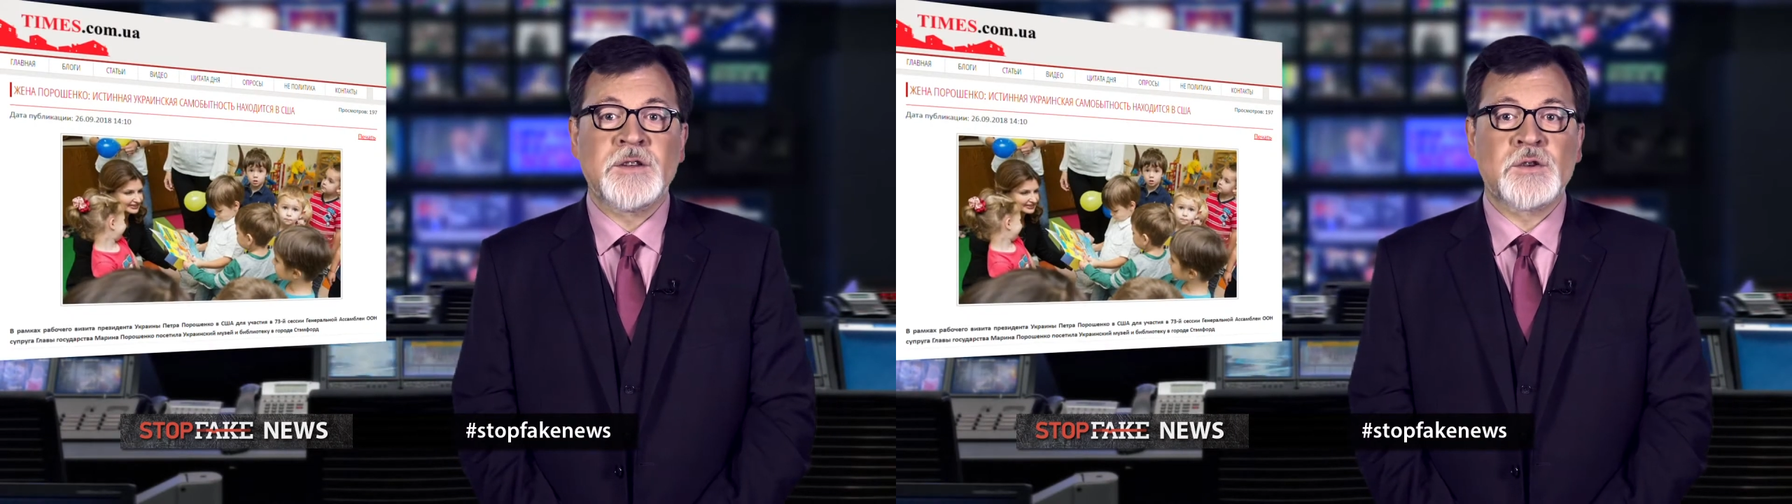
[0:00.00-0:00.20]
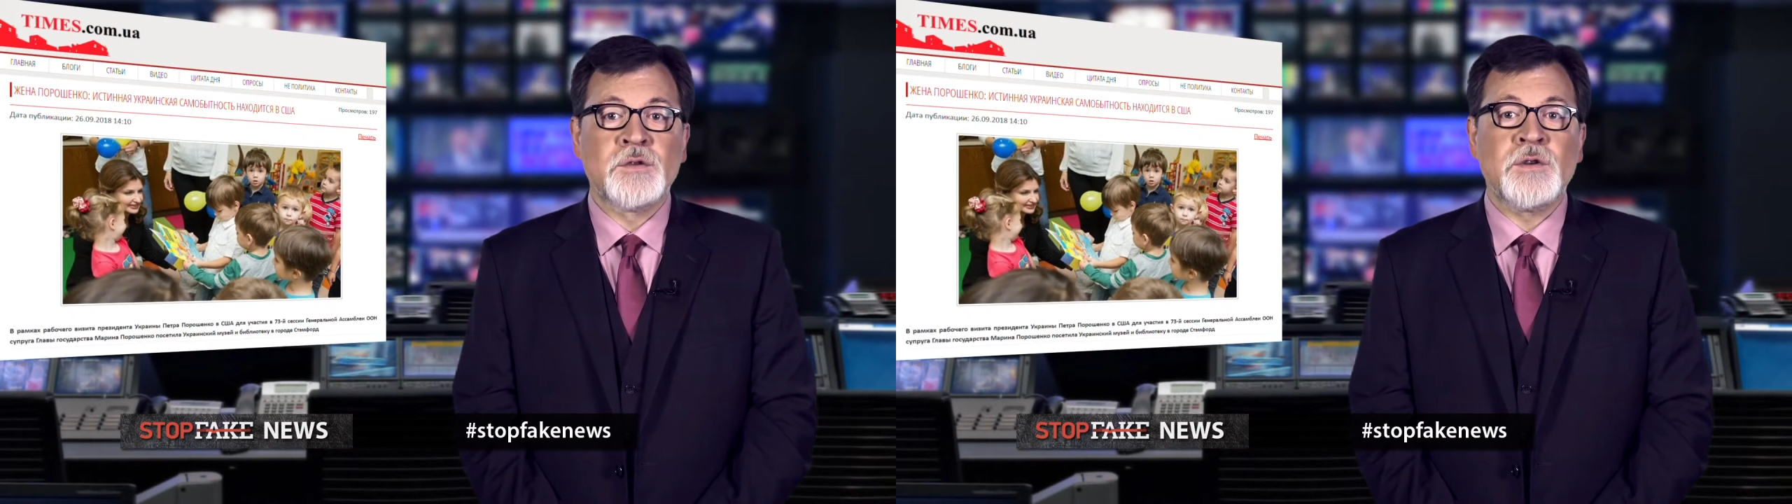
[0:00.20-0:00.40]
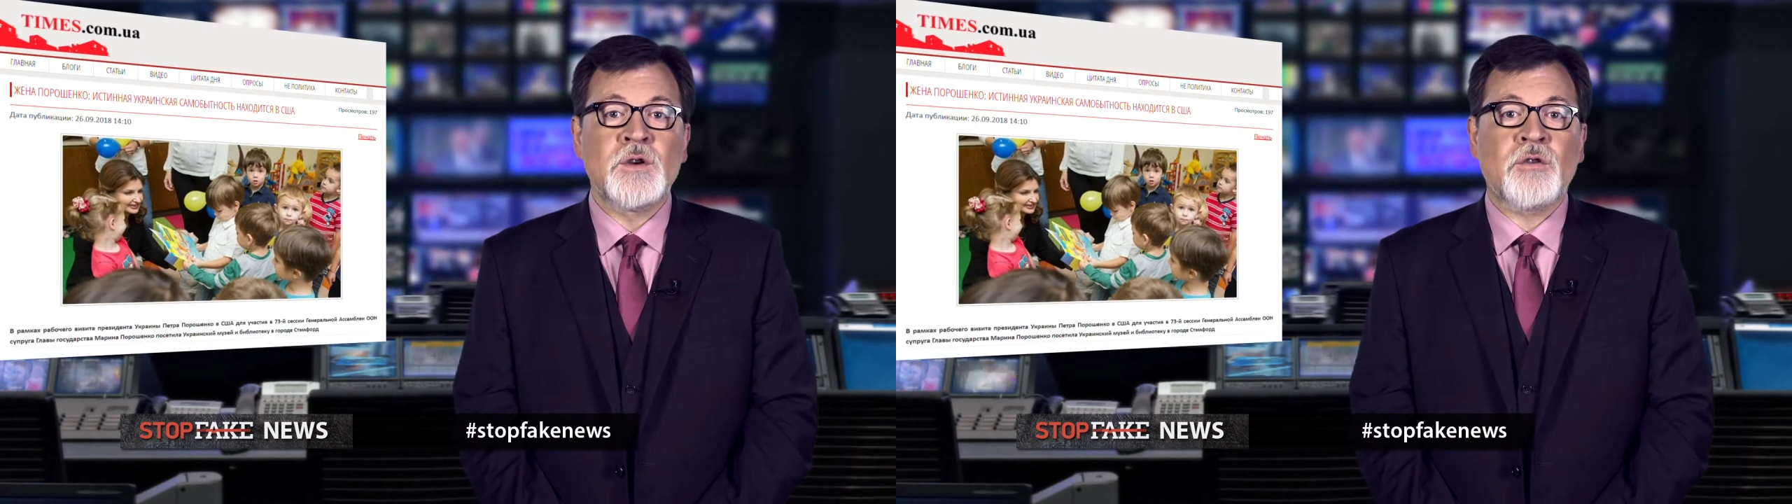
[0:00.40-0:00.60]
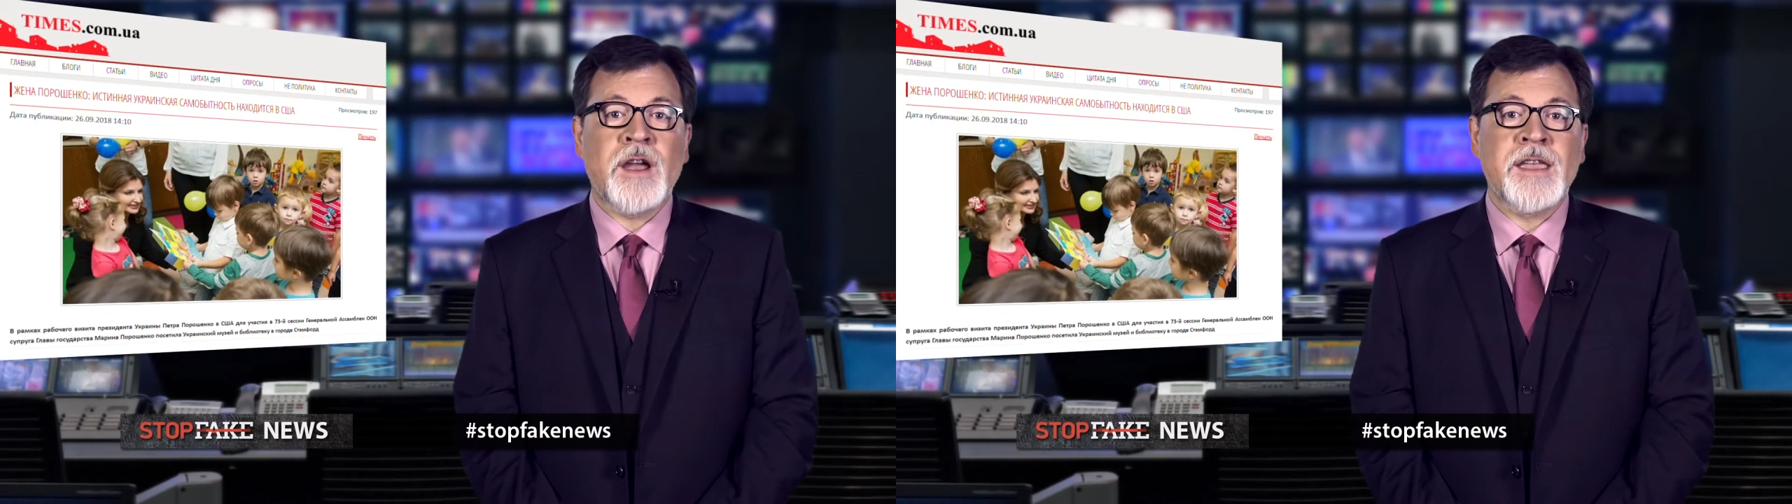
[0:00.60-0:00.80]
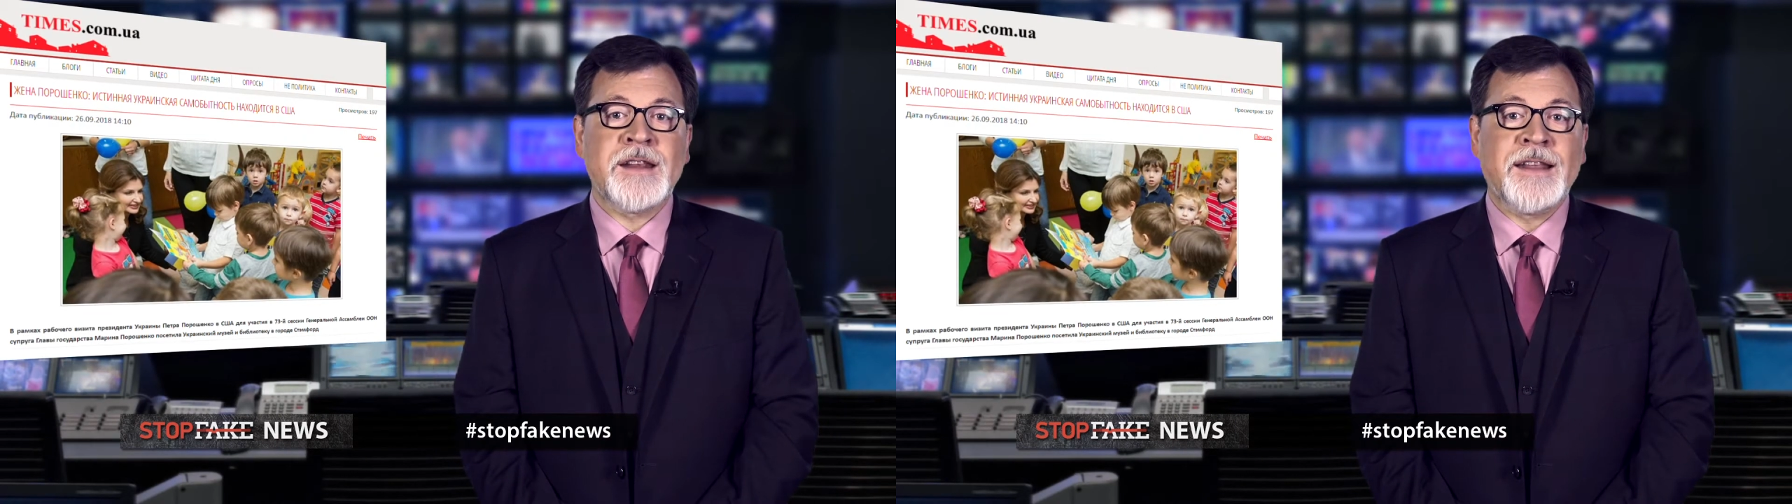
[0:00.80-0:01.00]
true
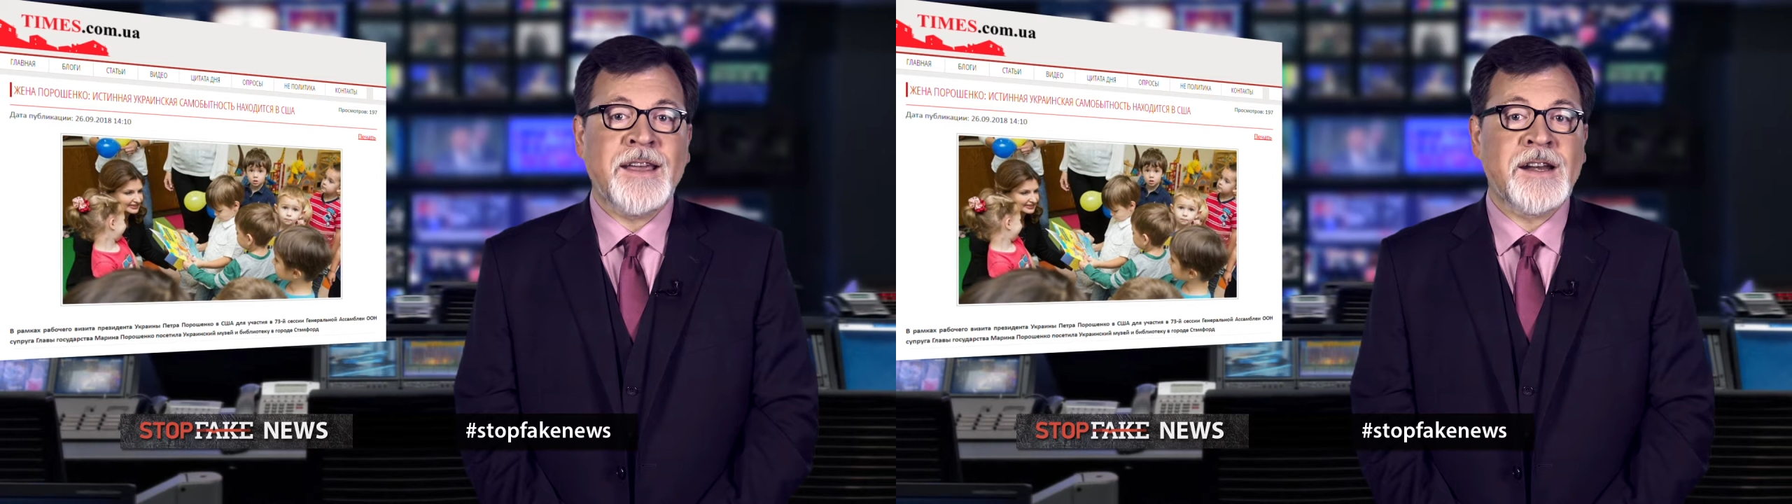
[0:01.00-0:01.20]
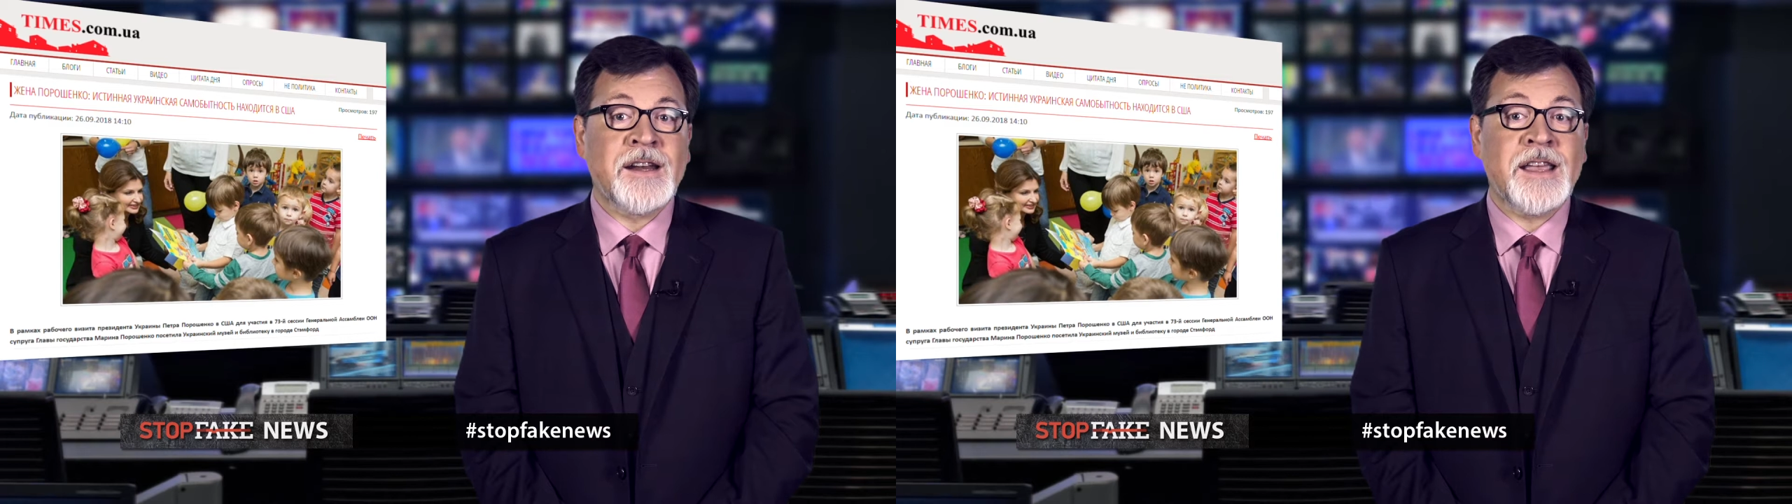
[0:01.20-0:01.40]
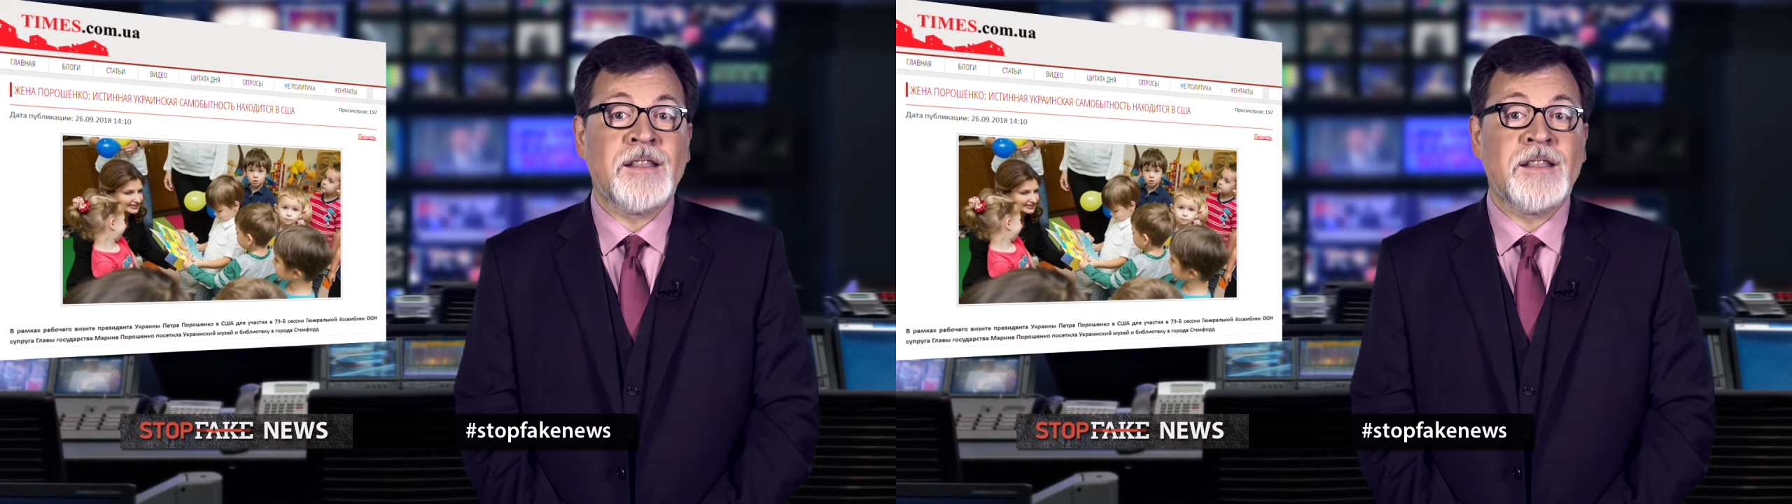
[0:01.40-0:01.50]
Ukrainian identity